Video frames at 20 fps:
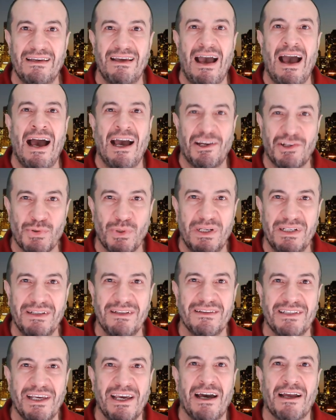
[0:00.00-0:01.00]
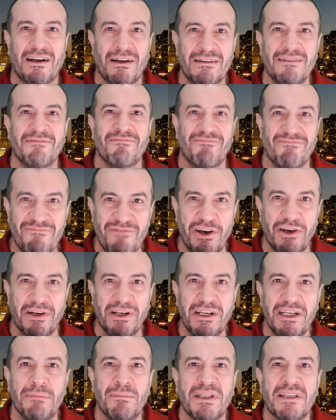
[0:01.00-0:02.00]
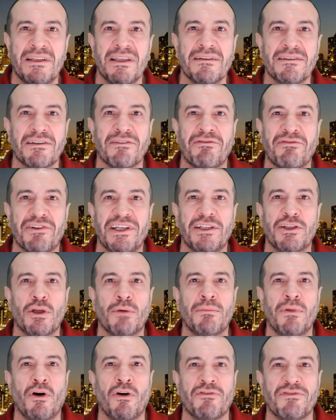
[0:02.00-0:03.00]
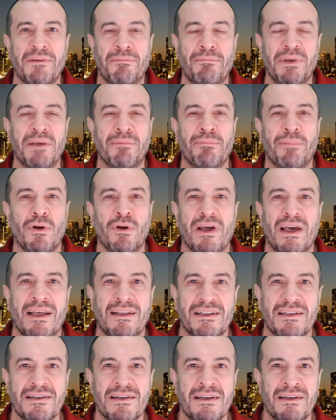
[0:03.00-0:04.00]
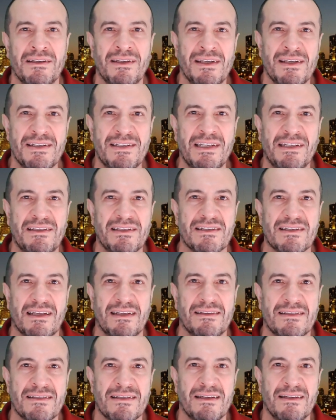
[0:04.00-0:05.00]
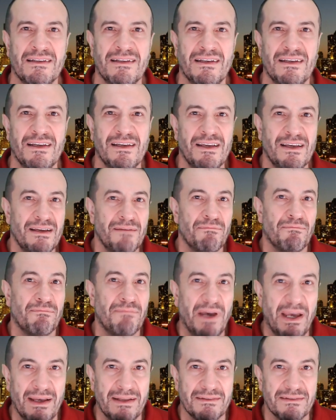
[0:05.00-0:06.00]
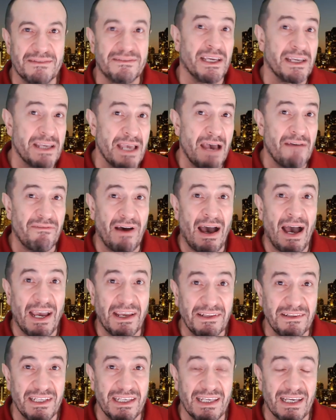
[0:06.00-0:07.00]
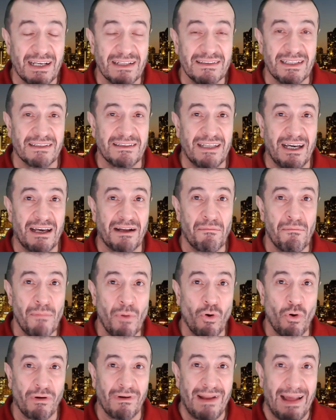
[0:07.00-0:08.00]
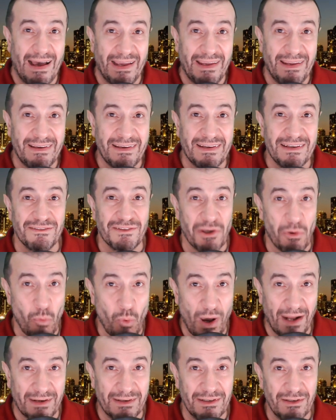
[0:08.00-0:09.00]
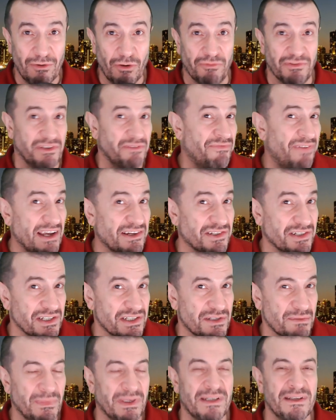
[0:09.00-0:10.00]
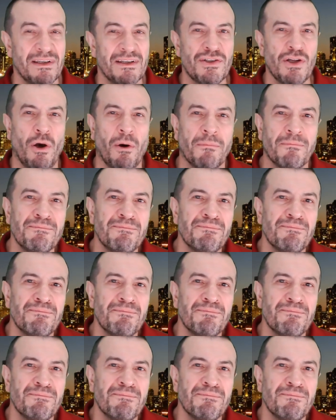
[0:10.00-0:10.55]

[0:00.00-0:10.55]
actually they are very limiting the freedom of the people and the citizens. And they have ideas that are more like the one of the fascism. So,